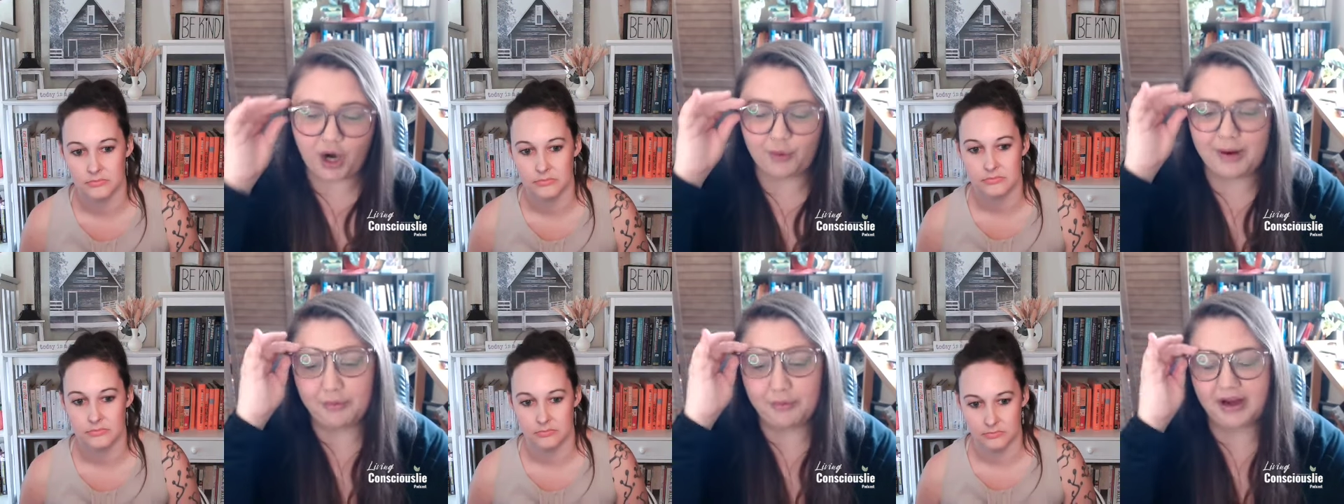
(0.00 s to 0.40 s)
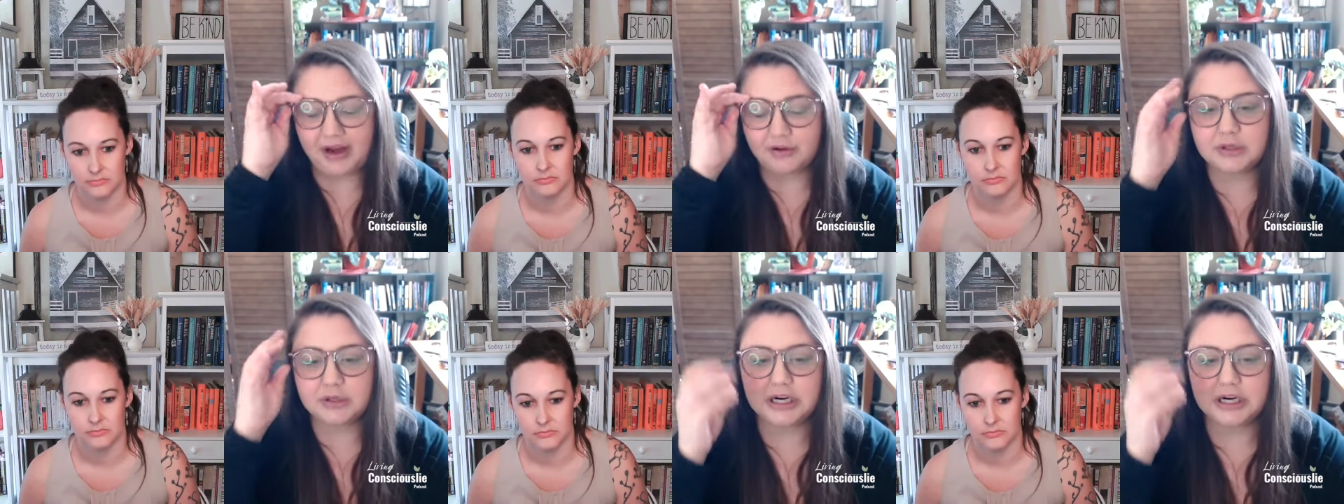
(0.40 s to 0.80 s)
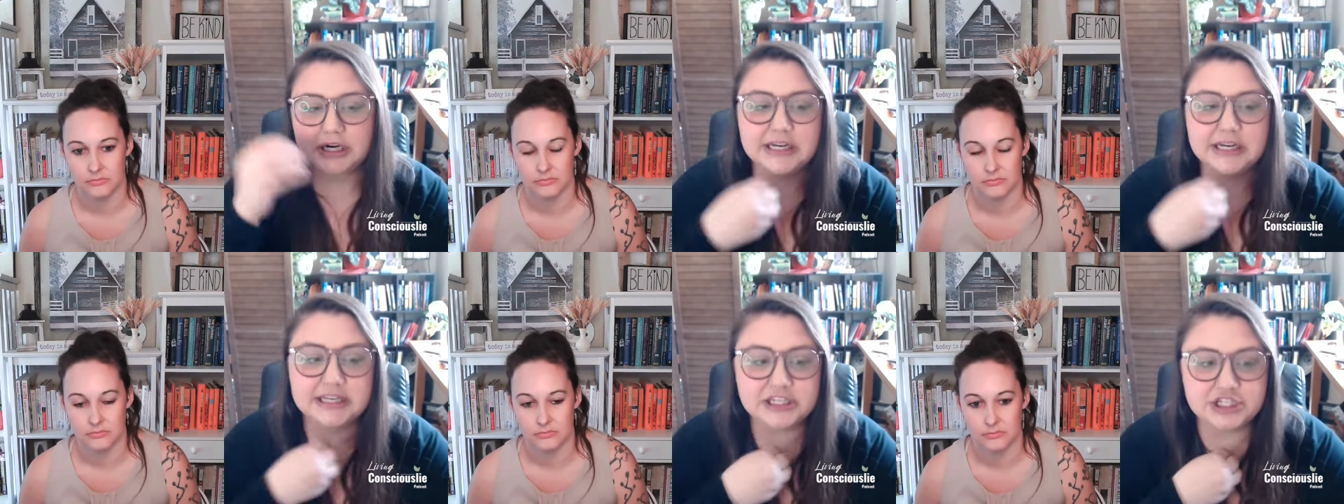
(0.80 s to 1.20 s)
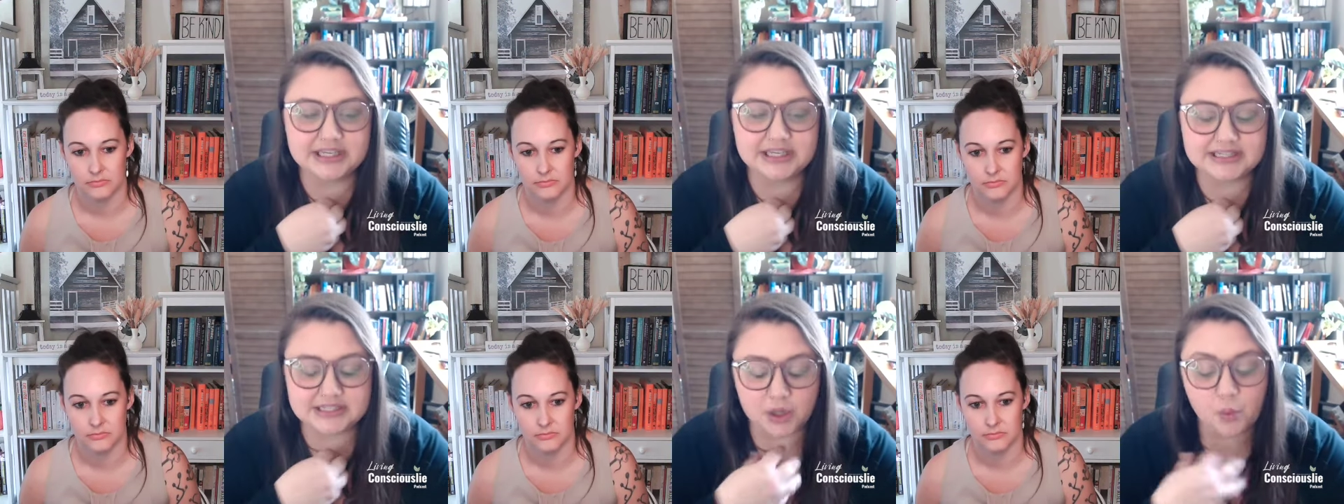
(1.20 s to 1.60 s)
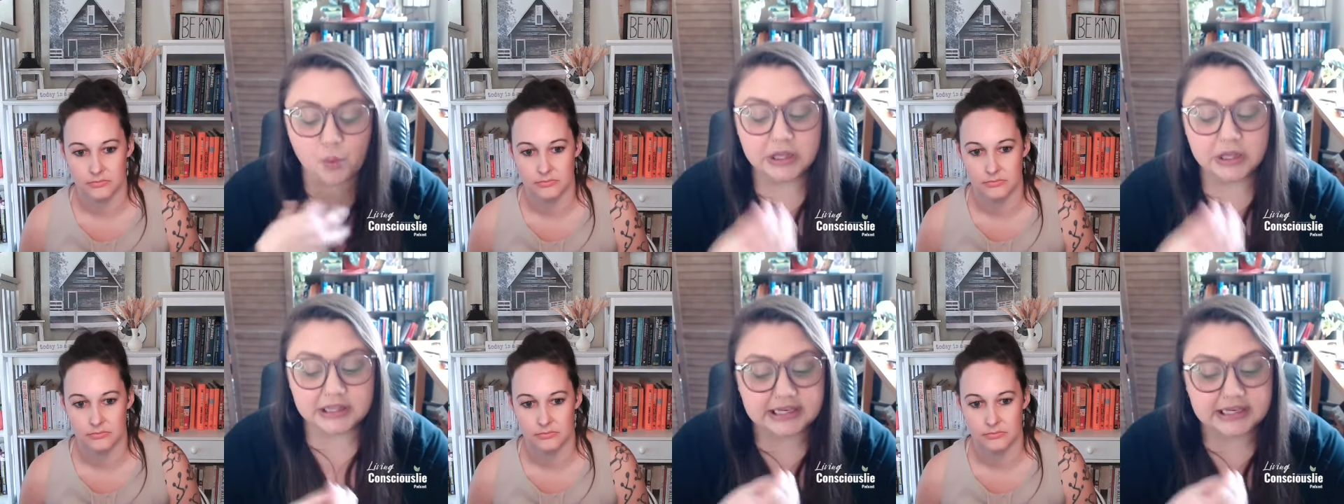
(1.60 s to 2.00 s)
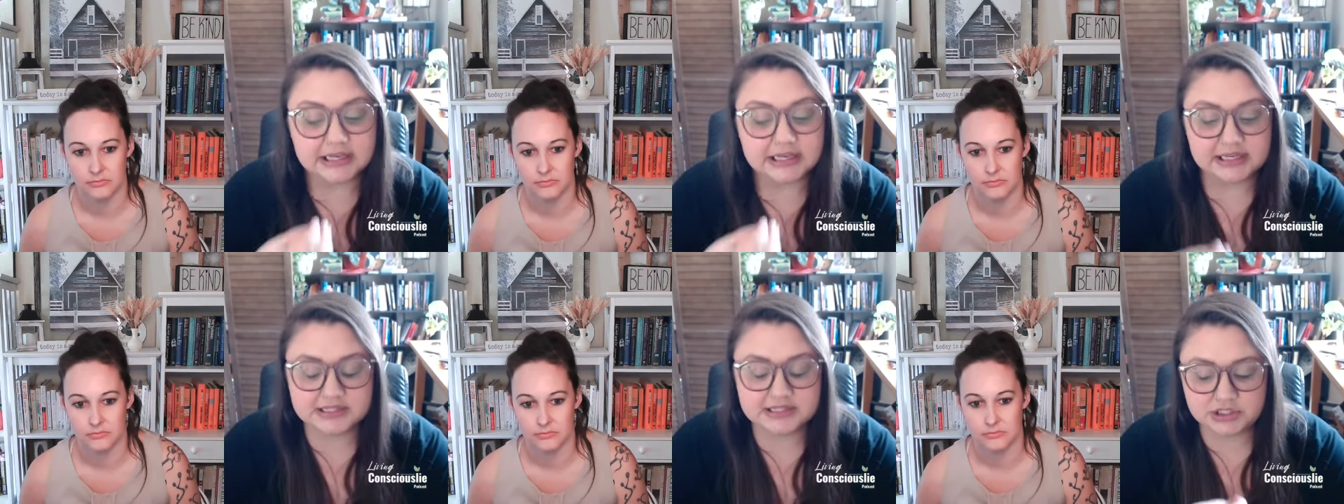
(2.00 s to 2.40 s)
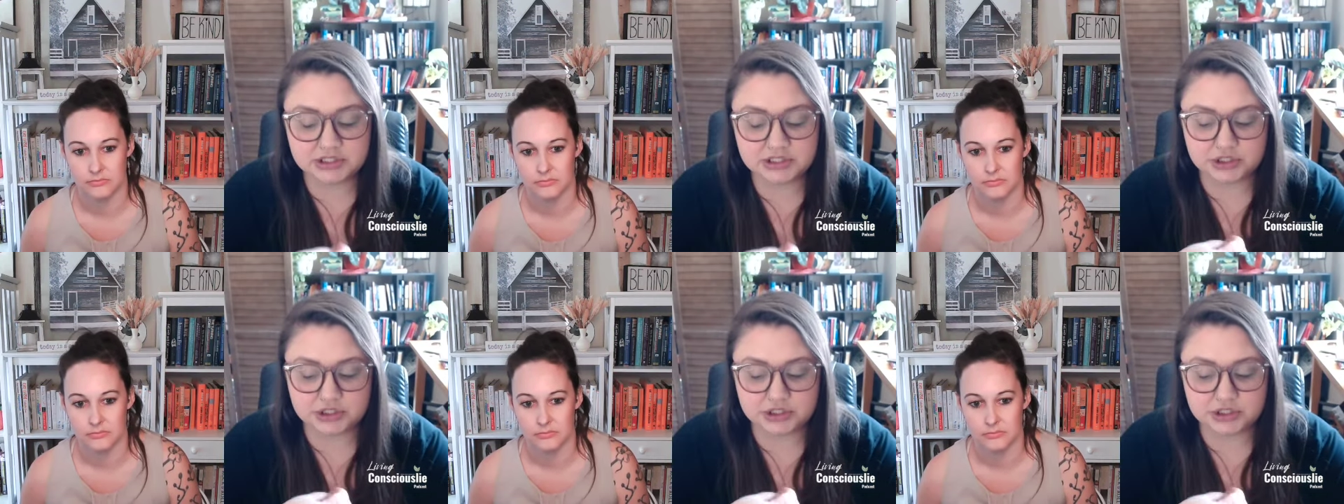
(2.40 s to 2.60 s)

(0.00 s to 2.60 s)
Speaker 1: around radical courage is a willingness